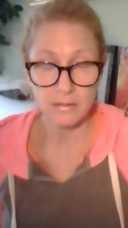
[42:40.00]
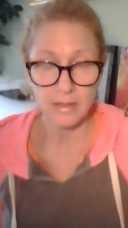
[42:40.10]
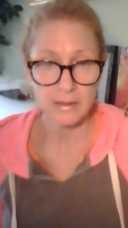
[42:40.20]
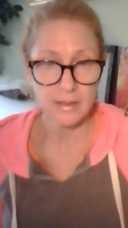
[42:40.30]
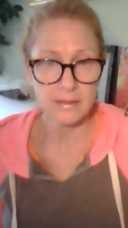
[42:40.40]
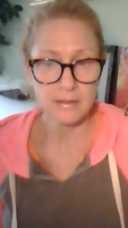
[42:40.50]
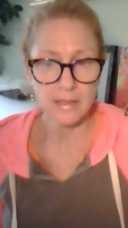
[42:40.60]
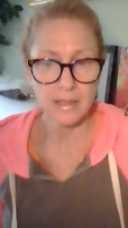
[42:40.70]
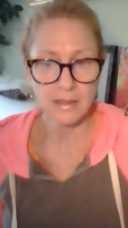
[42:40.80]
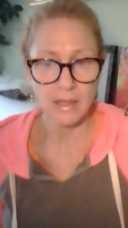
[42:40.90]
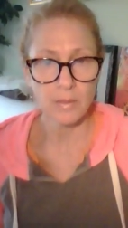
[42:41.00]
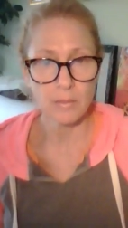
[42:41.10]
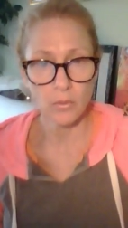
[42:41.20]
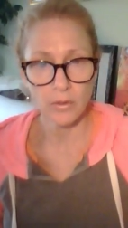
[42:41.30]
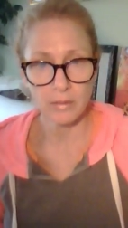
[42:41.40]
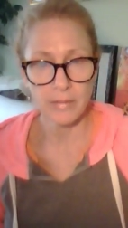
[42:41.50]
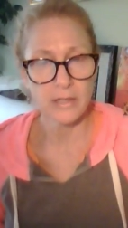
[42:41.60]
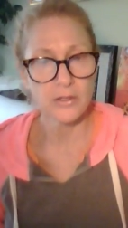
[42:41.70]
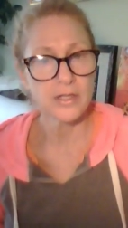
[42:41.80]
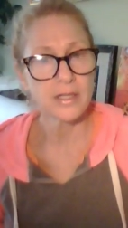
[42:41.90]
All right, that's, that can be boredom
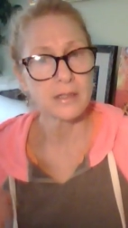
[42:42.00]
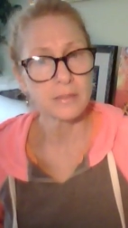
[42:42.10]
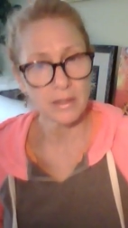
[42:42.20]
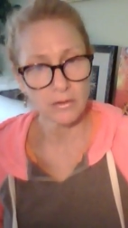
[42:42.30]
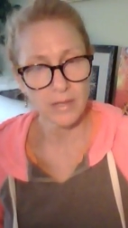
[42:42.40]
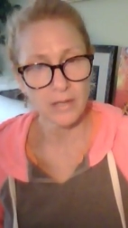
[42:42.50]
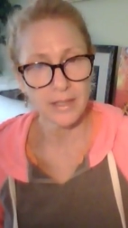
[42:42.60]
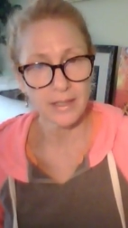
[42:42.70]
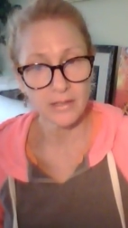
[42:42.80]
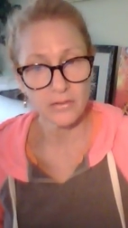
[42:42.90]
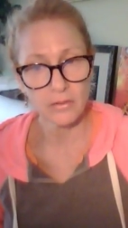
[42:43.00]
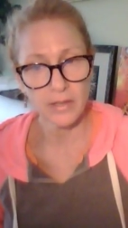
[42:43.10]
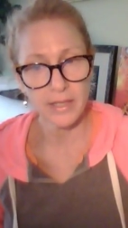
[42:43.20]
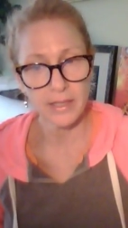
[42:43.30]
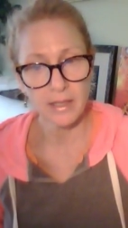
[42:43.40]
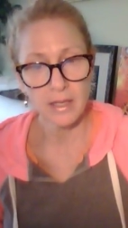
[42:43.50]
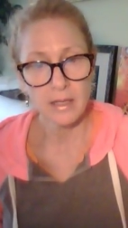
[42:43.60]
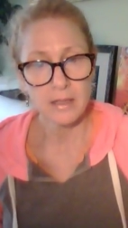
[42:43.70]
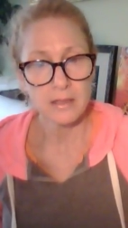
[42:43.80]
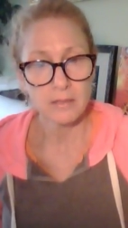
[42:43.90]
energy. It's about grounding and integrating,
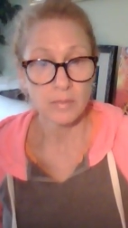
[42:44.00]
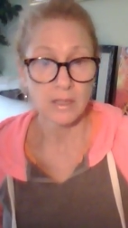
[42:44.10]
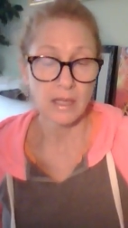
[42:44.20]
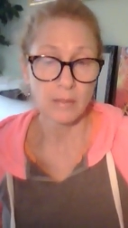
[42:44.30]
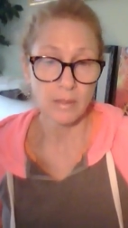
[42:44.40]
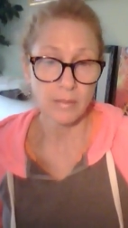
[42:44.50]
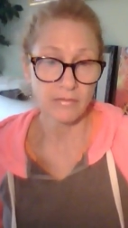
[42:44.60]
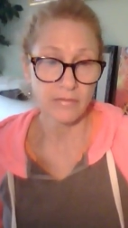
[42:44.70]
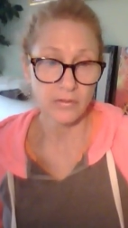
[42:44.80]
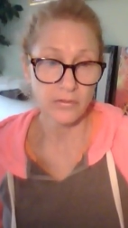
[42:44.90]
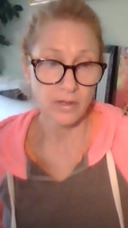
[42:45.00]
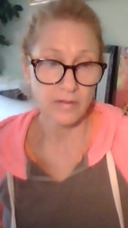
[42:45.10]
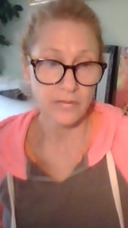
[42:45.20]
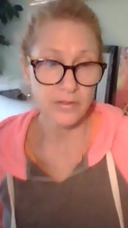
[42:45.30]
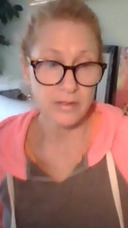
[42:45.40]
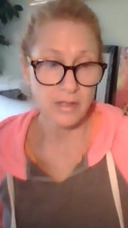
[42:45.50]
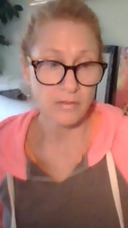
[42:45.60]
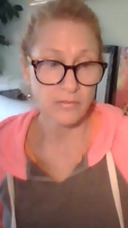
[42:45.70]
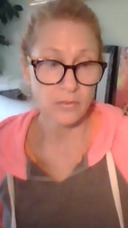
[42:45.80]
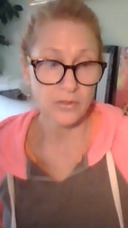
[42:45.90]
but it can be about feeling sorry for
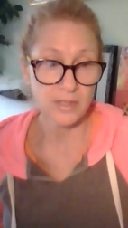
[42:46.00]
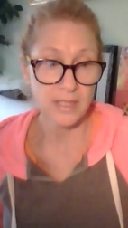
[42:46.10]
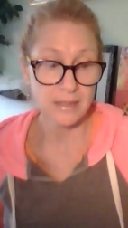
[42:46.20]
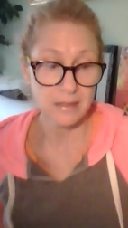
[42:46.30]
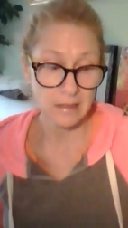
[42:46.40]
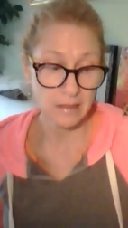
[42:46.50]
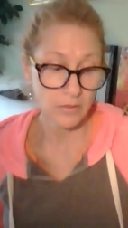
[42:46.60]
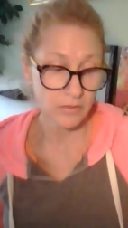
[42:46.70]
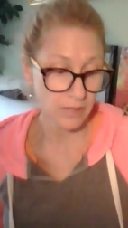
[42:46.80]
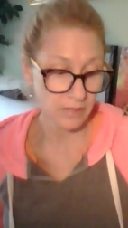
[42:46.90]
yourself or just not seeing what's